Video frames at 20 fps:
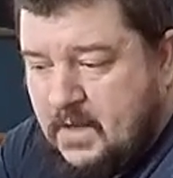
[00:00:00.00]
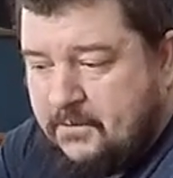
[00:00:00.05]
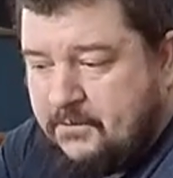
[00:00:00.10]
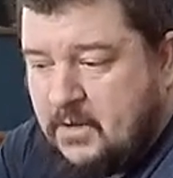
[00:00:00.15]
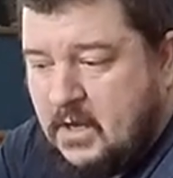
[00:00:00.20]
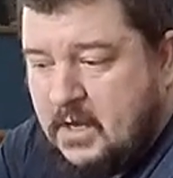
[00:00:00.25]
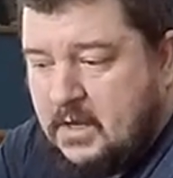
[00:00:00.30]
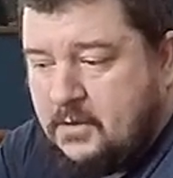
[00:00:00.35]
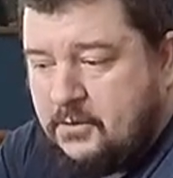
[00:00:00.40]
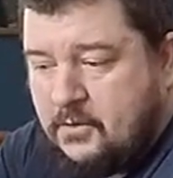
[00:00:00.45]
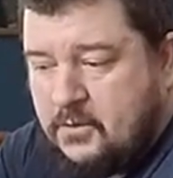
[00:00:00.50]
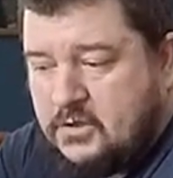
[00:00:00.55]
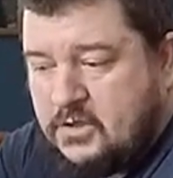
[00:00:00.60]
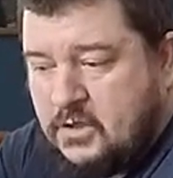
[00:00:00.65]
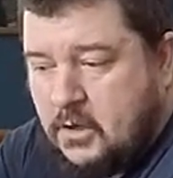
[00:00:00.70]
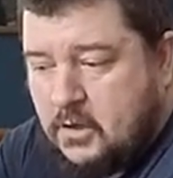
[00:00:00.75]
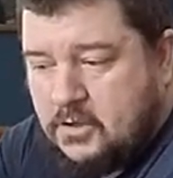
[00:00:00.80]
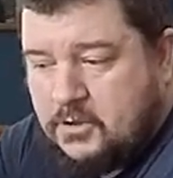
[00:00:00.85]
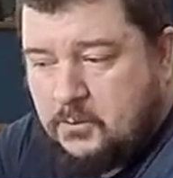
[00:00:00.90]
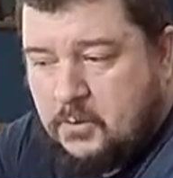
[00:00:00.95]
There's
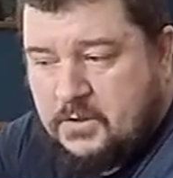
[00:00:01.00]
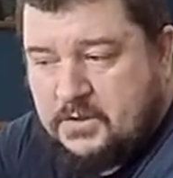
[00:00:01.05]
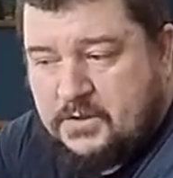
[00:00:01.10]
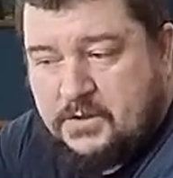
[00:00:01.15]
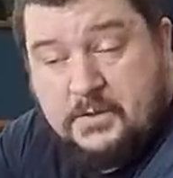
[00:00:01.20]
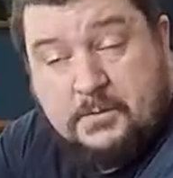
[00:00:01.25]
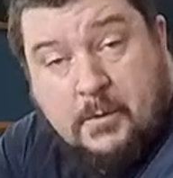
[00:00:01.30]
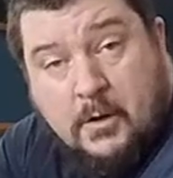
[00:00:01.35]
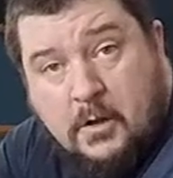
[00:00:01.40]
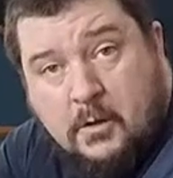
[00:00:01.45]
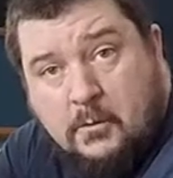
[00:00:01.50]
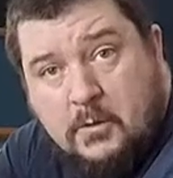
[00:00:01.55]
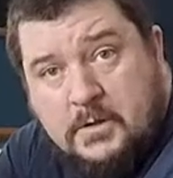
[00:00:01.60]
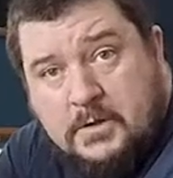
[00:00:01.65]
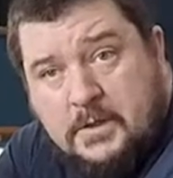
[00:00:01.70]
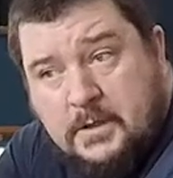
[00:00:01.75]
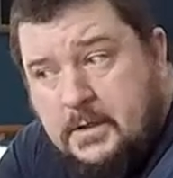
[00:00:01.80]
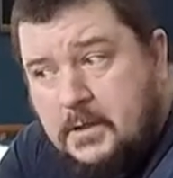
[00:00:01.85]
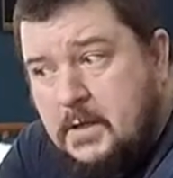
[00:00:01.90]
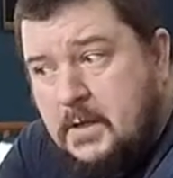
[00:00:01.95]
larger ones and smaller ones,
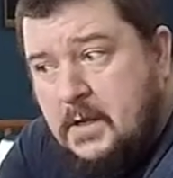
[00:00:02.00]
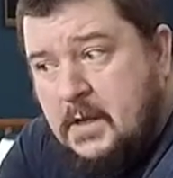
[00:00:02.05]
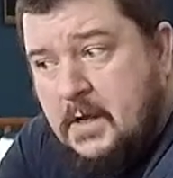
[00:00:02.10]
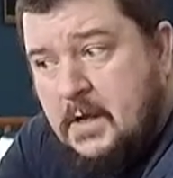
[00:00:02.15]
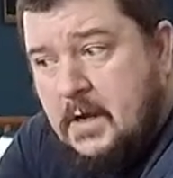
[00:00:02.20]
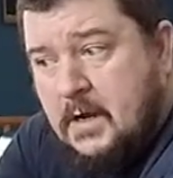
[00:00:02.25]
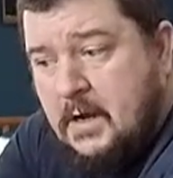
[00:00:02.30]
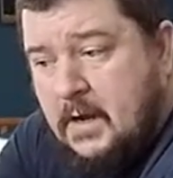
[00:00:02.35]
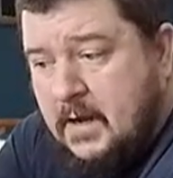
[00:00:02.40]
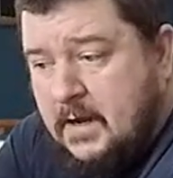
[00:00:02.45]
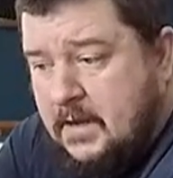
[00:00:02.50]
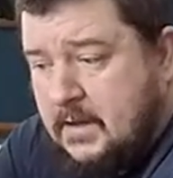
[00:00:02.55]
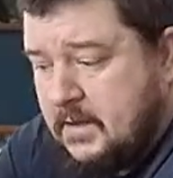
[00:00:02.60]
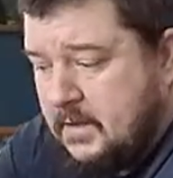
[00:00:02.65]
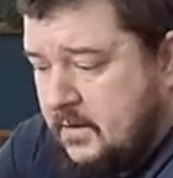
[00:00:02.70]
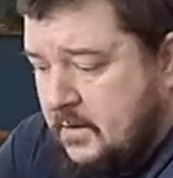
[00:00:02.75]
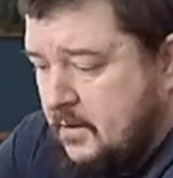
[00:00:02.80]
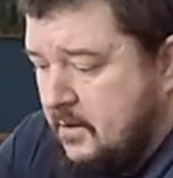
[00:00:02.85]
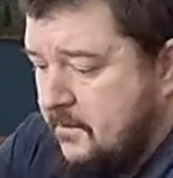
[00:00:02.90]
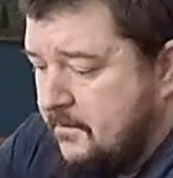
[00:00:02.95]
right?
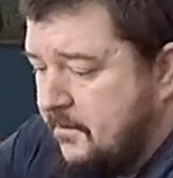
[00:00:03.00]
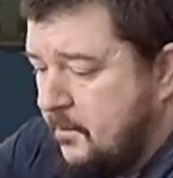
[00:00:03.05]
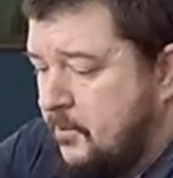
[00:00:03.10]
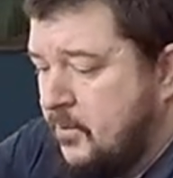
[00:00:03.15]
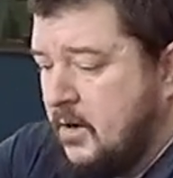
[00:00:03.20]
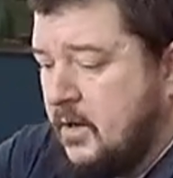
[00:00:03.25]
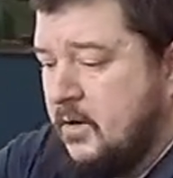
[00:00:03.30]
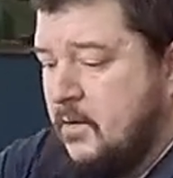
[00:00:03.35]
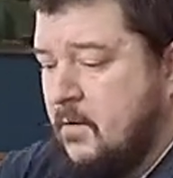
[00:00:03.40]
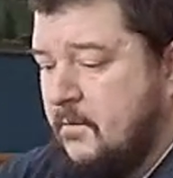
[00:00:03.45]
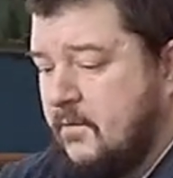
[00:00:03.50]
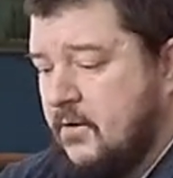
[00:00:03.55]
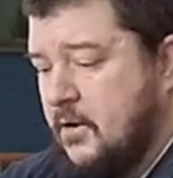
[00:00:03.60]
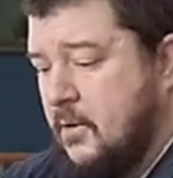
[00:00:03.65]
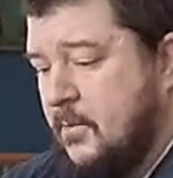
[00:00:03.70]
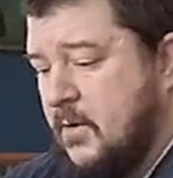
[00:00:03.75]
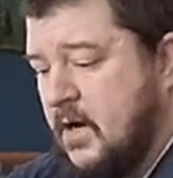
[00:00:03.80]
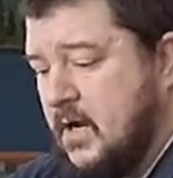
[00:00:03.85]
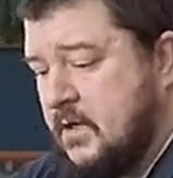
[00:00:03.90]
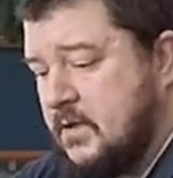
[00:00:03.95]
You know, for putting over your
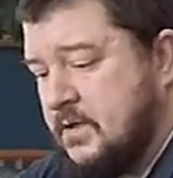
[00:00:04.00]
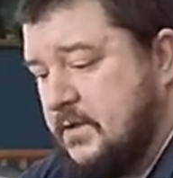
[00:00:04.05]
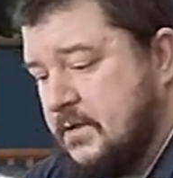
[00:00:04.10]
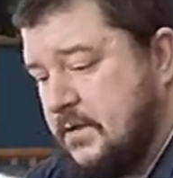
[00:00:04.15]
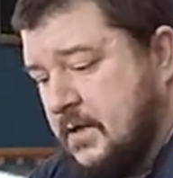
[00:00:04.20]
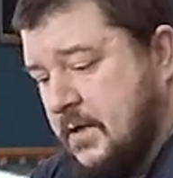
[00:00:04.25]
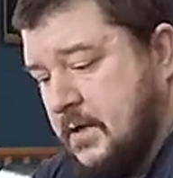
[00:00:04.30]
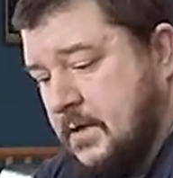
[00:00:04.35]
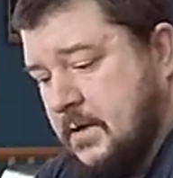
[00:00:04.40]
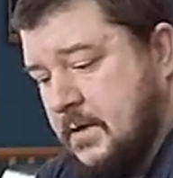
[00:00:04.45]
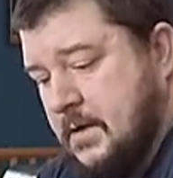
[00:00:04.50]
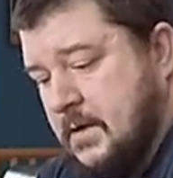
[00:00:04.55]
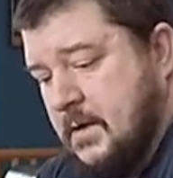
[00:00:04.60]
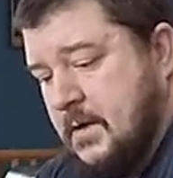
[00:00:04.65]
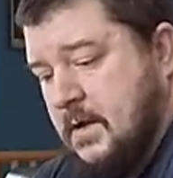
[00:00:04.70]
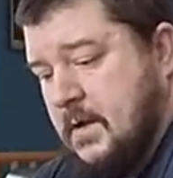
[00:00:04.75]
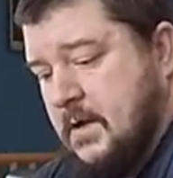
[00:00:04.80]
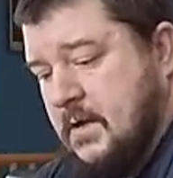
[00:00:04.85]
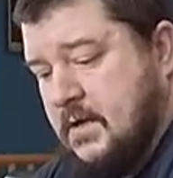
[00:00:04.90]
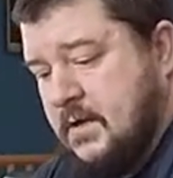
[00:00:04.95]
boxes
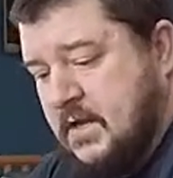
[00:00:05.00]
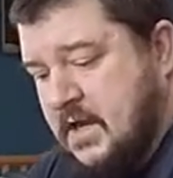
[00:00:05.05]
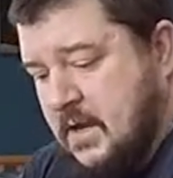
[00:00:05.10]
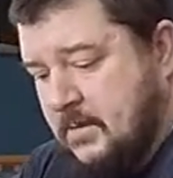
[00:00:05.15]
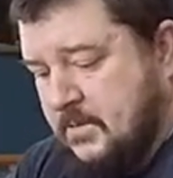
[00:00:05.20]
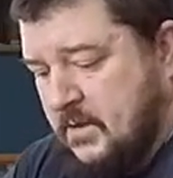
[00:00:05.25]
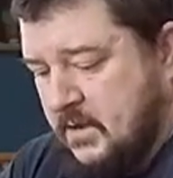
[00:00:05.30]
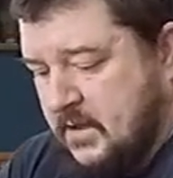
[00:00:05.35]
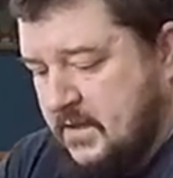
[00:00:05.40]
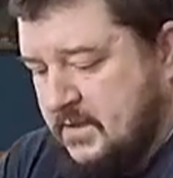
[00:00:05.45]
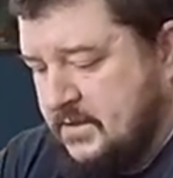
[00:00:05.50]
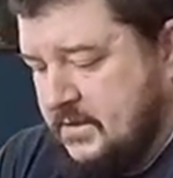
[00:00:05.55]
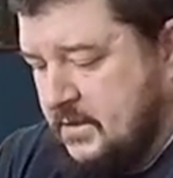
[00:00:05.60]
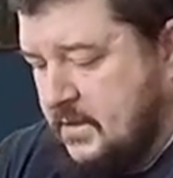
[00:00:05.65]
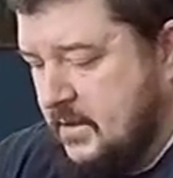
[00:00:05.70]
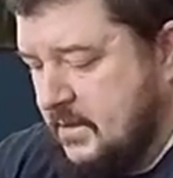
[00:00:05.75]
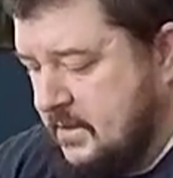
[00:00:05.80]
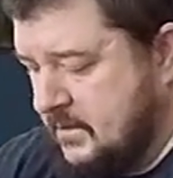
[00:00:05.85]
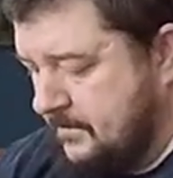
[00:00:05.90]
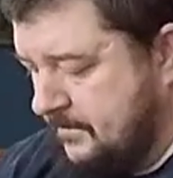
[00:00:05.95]
to keep the lids
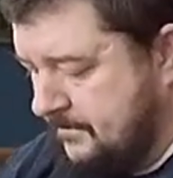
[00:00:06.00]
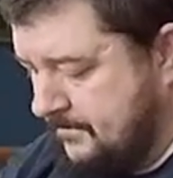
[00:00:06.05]
on.